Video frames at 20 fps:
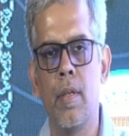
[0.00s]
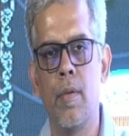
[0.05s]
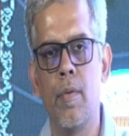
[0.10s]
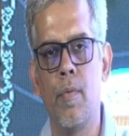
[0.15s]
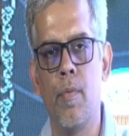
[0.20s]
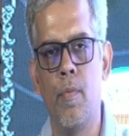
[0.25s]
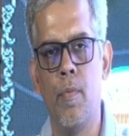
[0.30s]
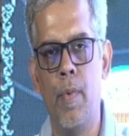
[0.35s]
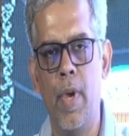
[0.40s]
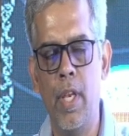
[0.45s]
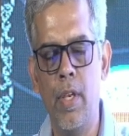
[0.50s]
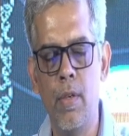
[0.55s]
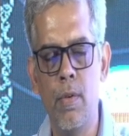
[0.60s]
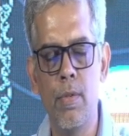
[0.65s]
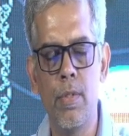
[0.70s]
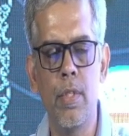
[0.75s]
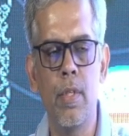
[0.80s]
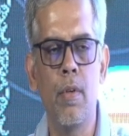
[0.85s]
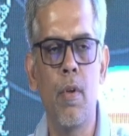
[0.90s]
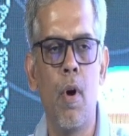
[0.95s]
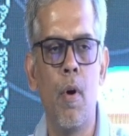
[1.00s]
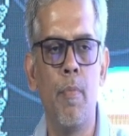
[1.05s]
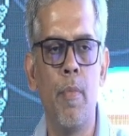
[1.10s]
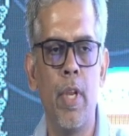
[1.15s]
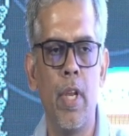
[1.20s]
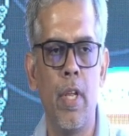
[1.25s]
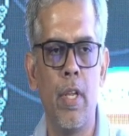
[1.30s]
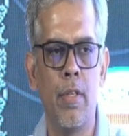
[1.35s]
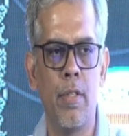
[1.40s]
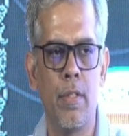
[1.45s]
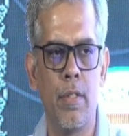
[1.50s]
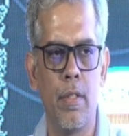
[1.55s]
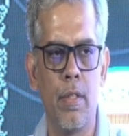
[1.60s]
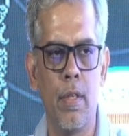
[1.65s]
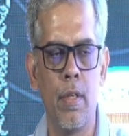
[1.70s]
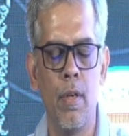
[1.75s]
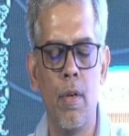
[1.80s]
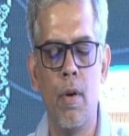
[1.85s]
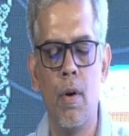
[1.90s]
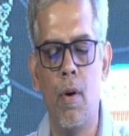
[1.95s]
when used in combination
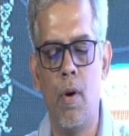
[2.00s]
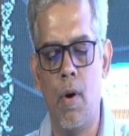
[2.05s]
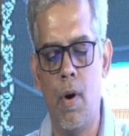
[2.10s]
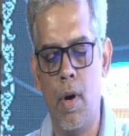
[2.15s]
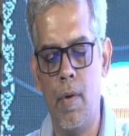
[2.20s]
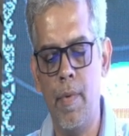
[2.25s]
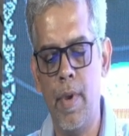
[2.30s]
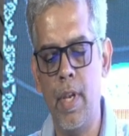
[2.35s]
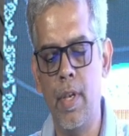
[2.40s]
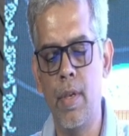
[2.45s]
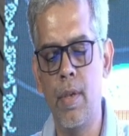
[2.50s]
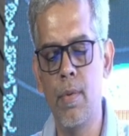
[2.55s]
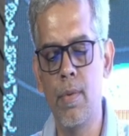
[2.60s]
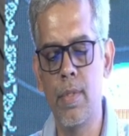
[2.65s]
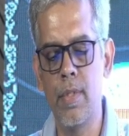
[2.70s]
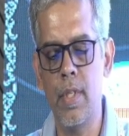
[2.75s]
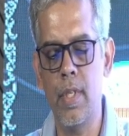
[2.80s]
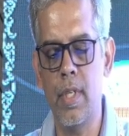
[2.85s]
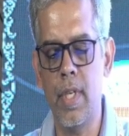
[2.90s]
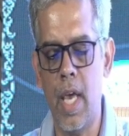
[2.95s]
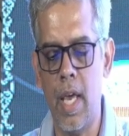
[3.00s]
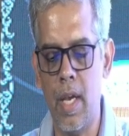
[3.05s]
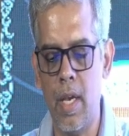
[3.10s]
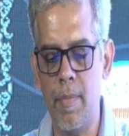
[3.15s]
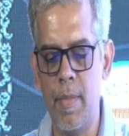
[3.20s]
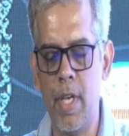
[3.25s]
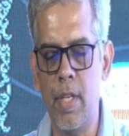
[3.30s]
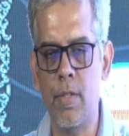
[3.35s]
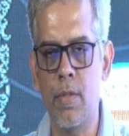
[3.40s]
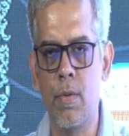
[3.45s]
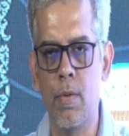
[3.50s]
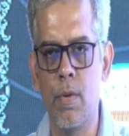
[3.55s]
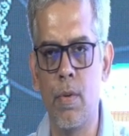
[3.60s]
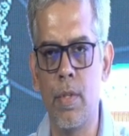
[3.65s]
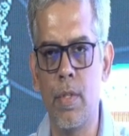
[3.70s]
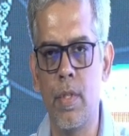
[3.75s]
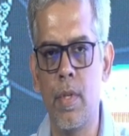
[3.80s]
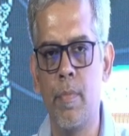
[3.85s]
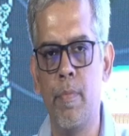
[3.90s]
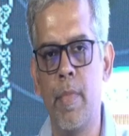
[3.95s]
or when used in dynamic scores,
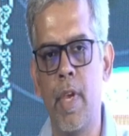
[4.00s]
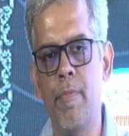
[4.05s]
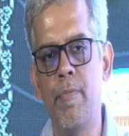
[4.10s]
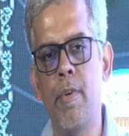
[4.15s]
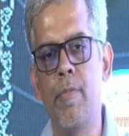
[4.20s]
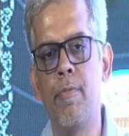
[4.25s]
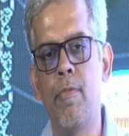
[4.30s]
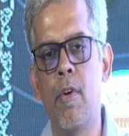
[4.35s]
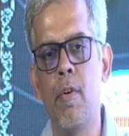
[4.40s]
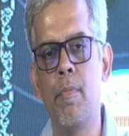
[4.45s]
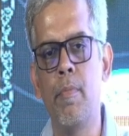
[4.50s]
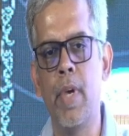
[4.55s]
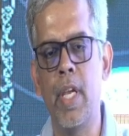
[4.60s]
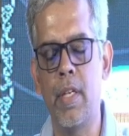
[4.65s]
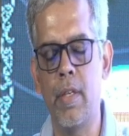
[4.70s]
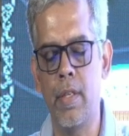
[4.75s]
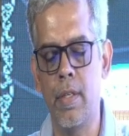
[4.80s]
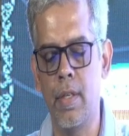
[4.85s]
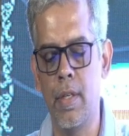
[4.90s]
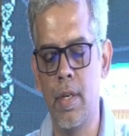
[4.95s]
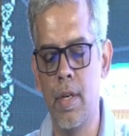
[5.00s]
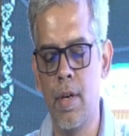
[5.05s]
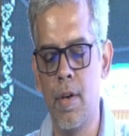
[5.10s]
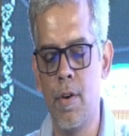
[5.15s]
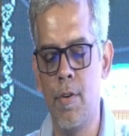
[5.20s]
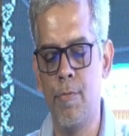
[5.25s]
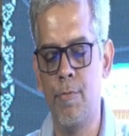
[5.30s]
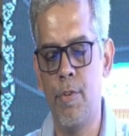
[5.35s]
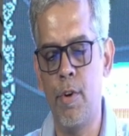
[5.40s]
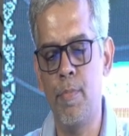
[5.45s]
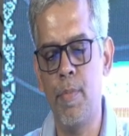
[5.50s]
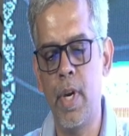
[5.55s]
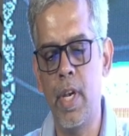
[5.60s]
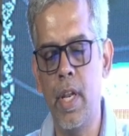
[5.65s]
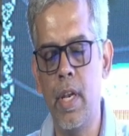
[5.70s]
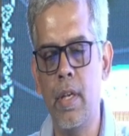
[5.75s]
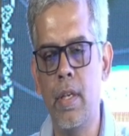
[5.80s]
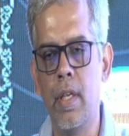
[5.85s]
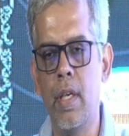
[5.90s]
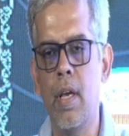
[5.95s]
may perform better for
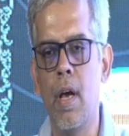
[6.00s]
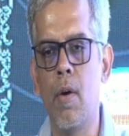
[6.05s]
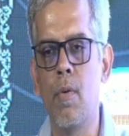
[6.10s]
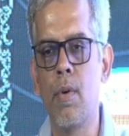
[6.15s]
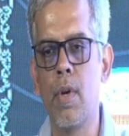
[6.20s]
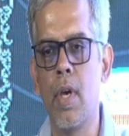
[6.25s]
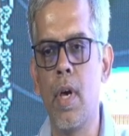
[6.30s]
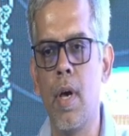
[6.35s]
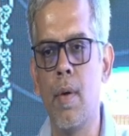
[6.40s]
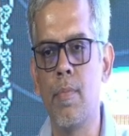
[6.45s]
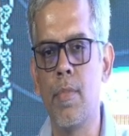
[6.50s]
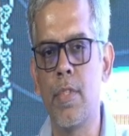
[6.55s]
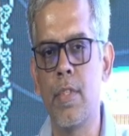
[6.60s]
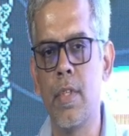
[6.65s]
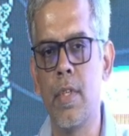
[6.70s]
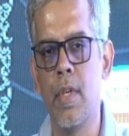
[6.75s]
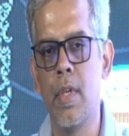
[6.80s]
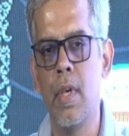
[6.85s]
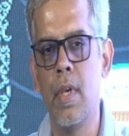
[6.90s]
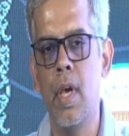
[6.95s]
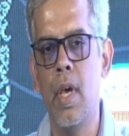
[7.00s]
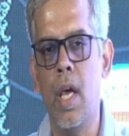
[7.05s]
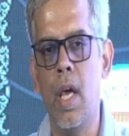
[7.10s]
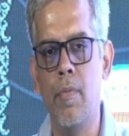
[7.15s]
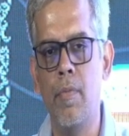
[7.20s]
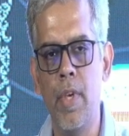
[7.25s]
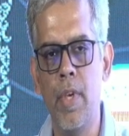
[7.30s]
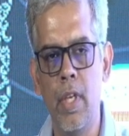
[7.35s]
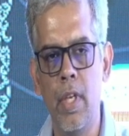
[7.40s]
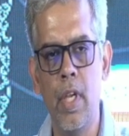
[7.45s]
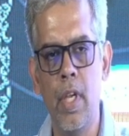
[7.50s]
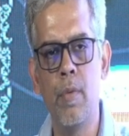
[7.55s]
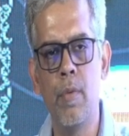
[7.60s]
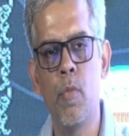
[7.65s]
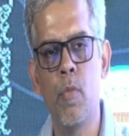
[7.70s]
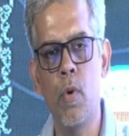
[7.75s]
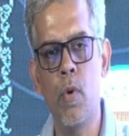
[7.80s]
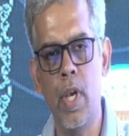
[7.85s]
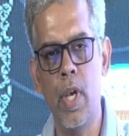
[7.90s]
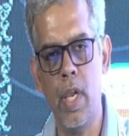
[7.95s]
predicting outcomes, and we need
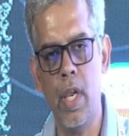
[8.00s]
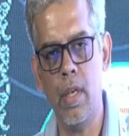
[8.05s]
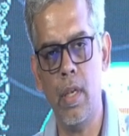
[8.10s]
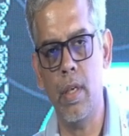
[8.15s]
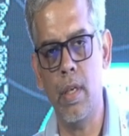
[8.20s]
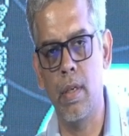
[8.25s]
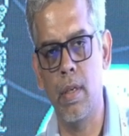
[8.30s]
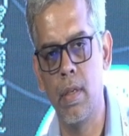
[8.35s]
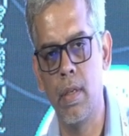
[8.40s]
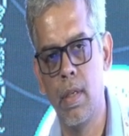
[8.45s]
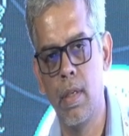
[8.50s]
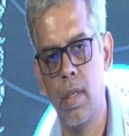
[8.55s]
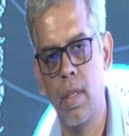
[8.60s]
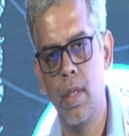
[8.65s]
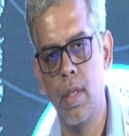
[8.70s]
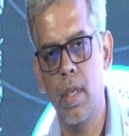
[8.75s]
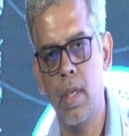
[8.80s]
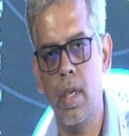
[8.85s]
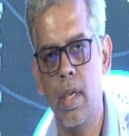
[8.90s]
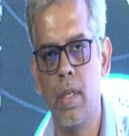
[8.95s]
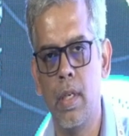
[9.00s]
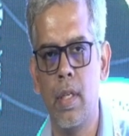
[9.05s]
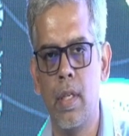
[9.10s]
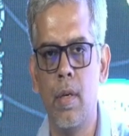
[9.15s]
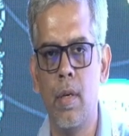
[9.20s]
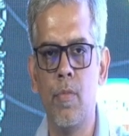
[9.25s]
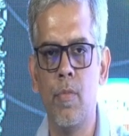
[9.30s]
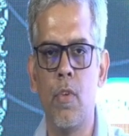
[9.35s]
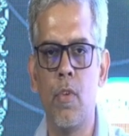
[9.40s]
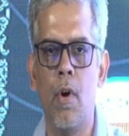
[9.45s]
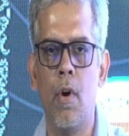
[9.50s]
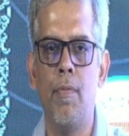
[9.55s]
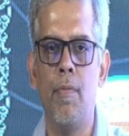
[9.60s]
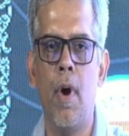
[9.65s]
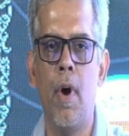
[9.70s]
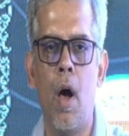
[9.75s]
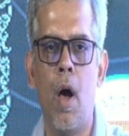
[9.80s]
more data in terms of how